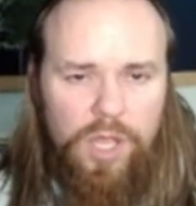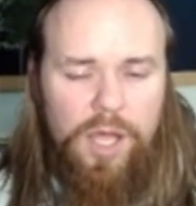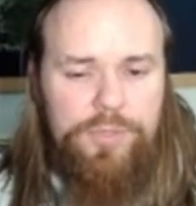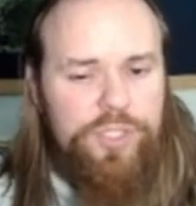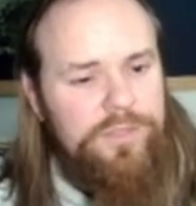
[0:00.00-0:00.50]

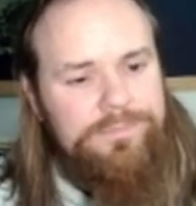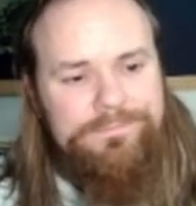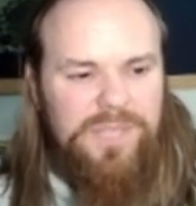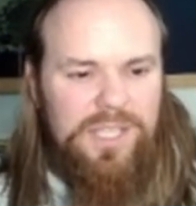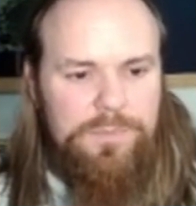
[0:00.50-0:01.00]
option,
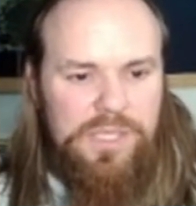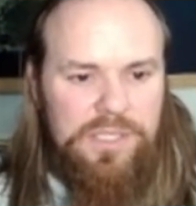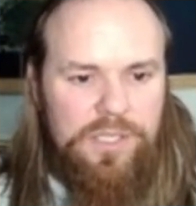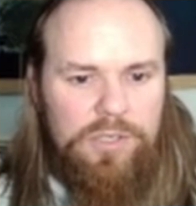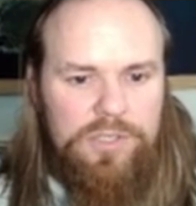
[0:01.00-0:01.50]
it's B
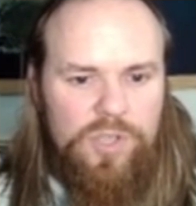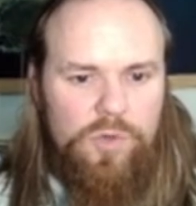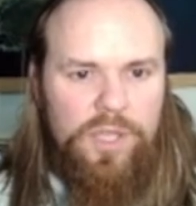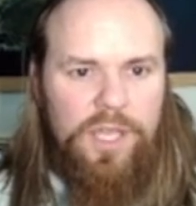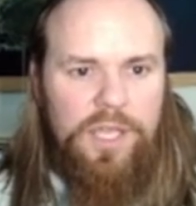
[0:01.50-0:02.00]
tier. It's
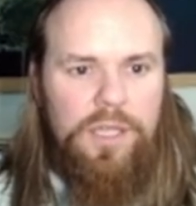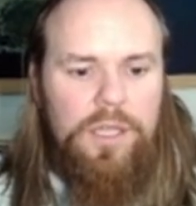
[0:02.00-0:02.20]
okay.